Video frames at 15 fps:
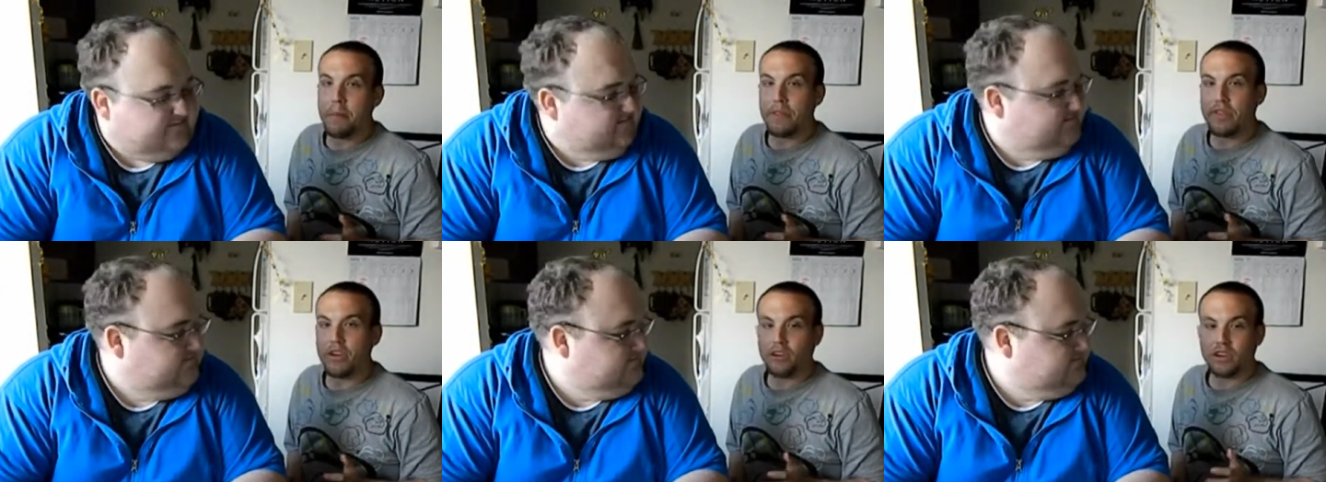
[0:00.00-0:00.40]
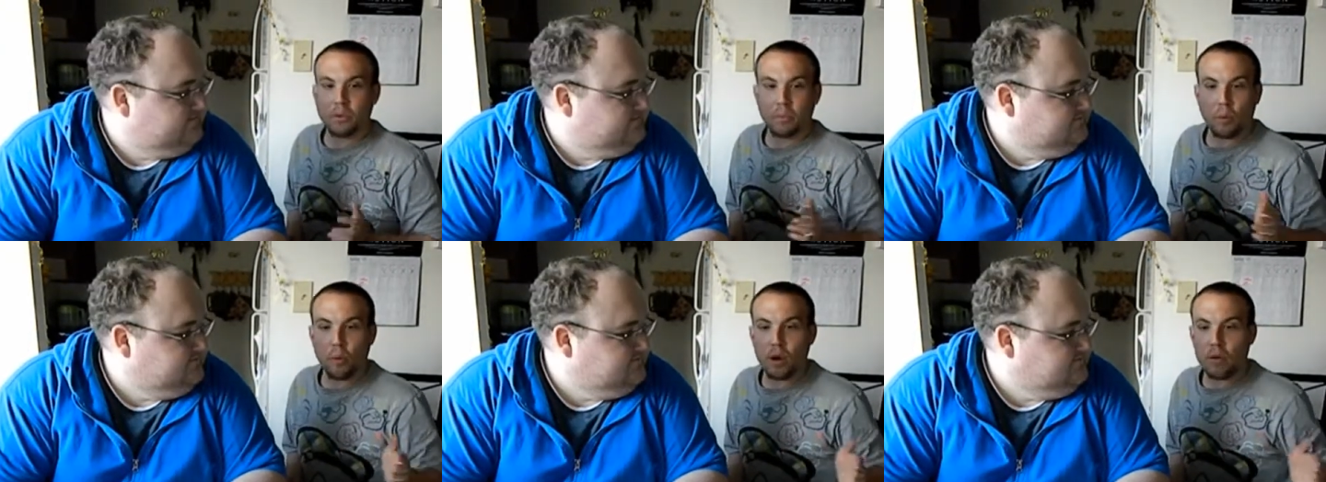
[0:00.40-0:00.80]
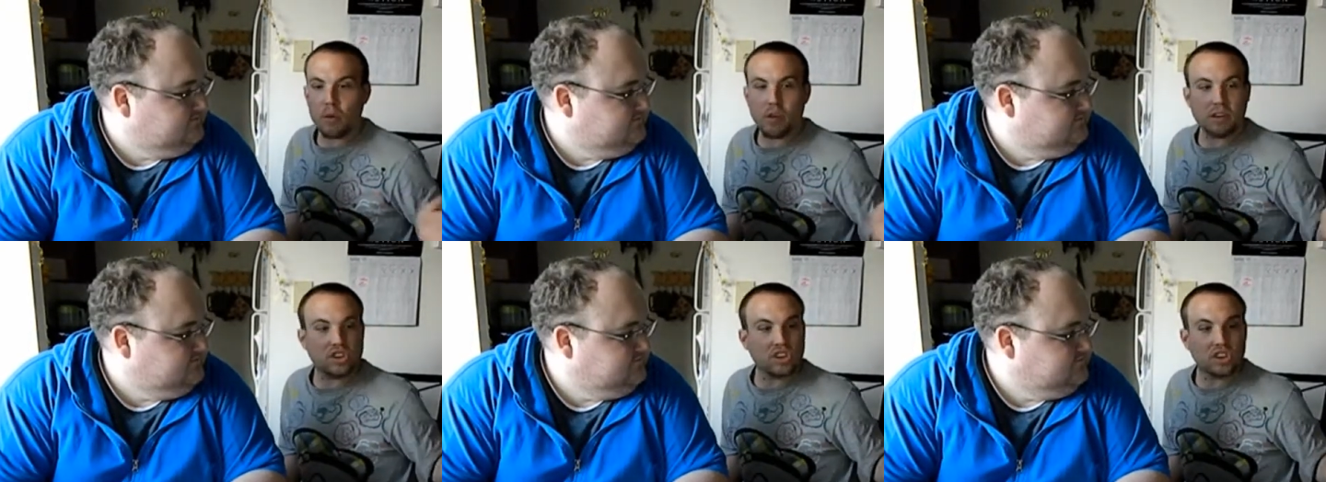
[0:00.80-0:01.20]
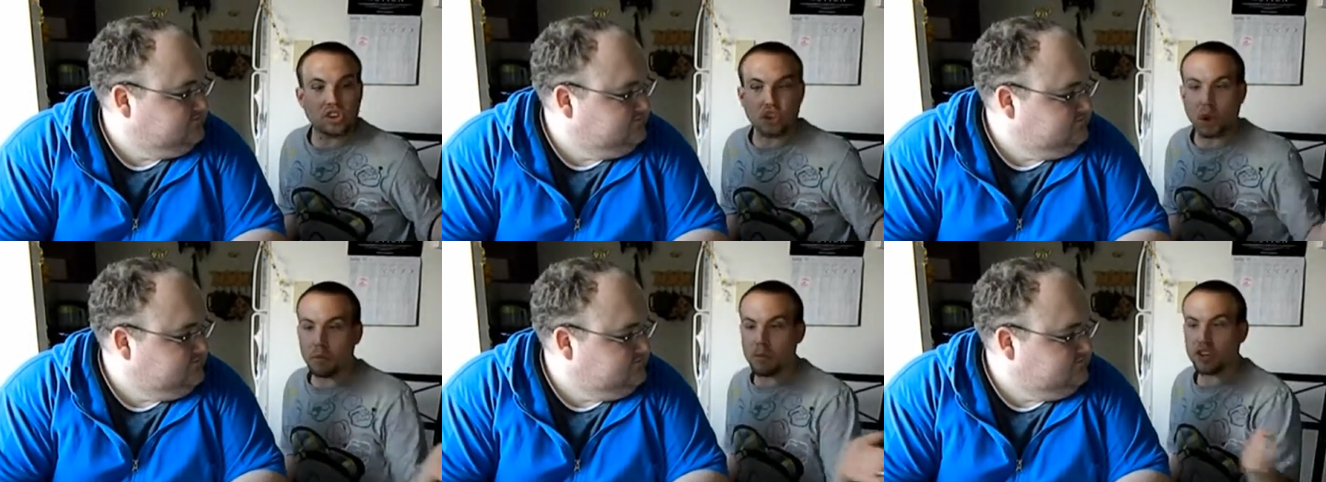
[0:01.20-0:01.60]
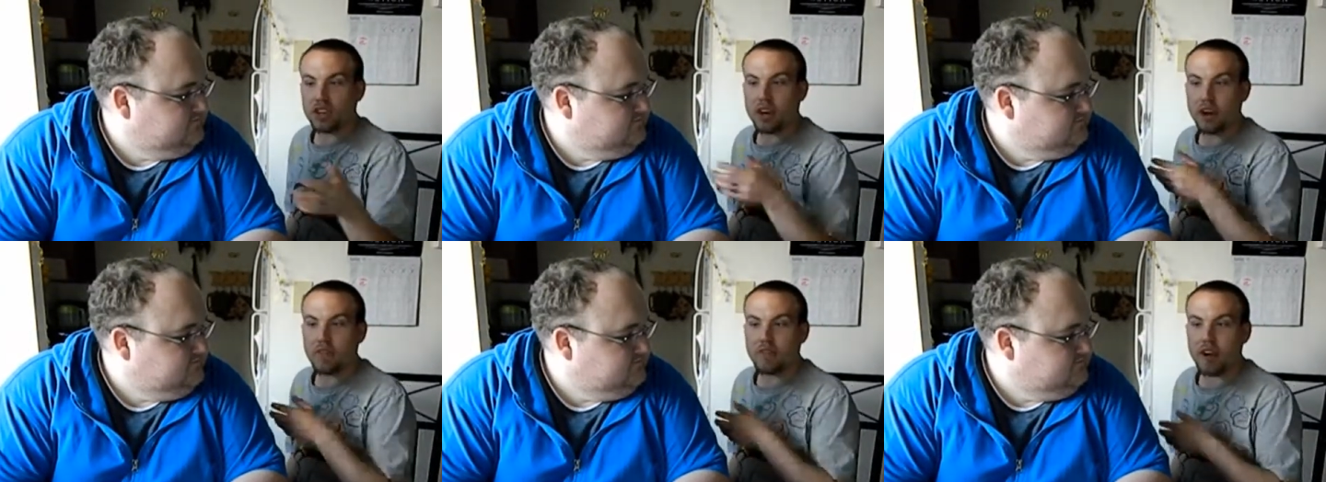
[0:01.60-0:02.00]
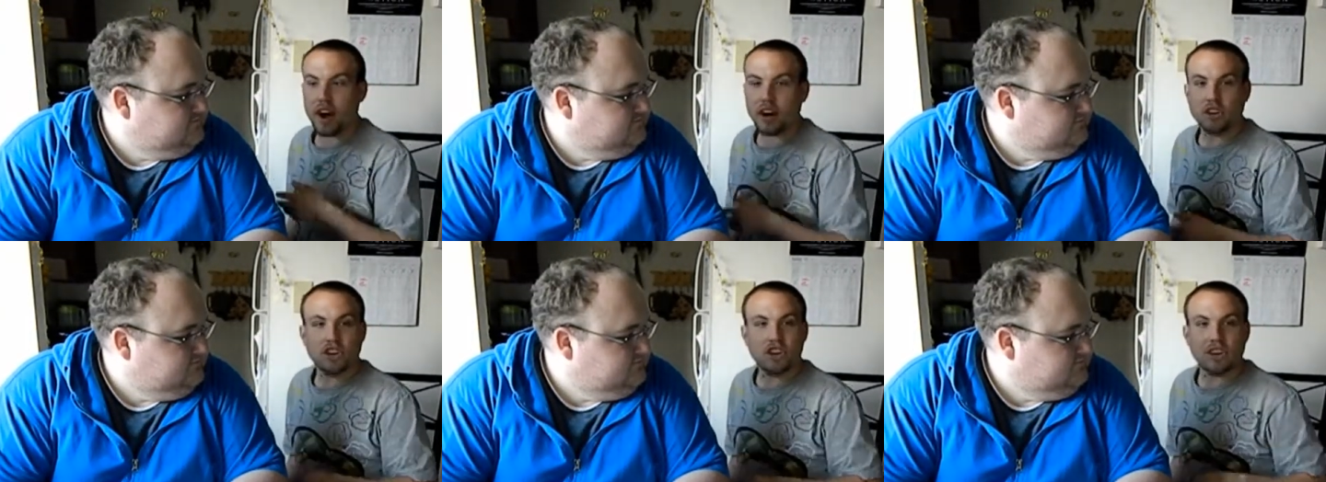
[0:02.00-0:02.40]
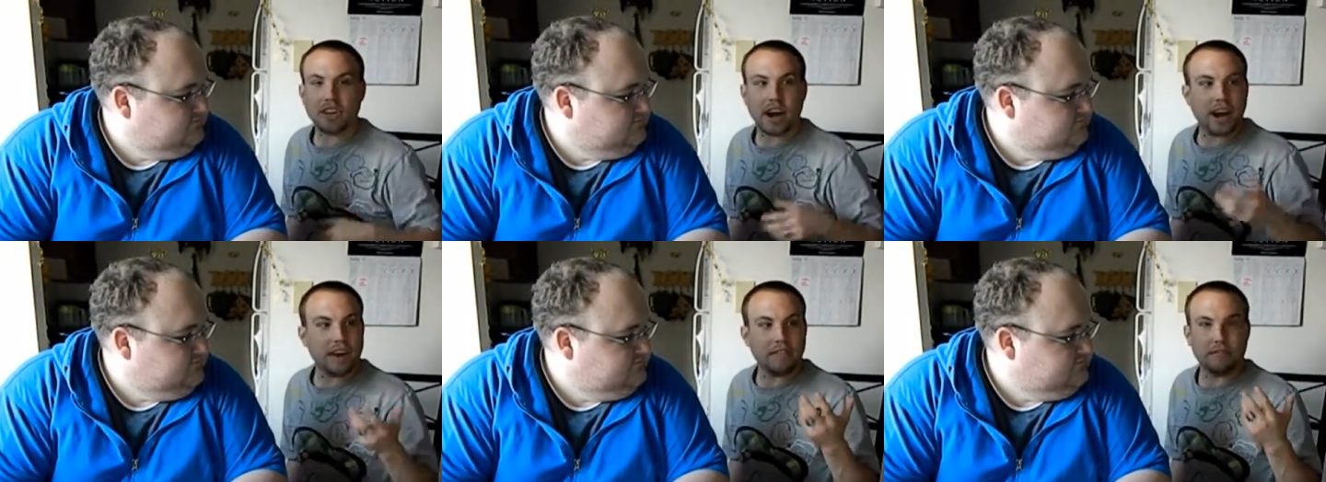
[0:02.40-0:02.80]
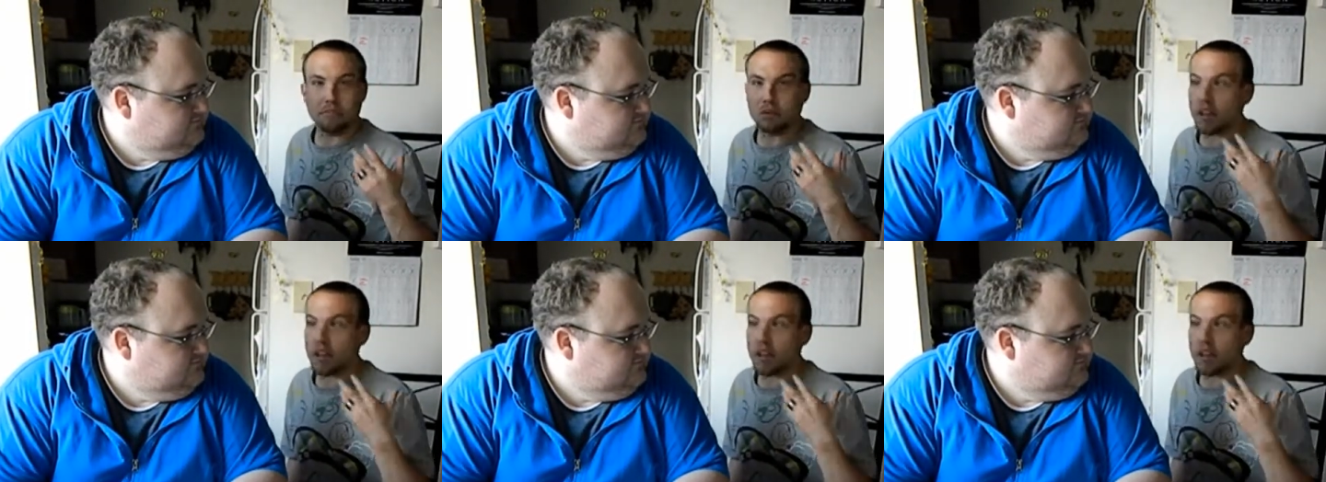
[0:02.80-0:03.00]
Speaker 1: But there was a point where there's just so much gunfire, you just kind of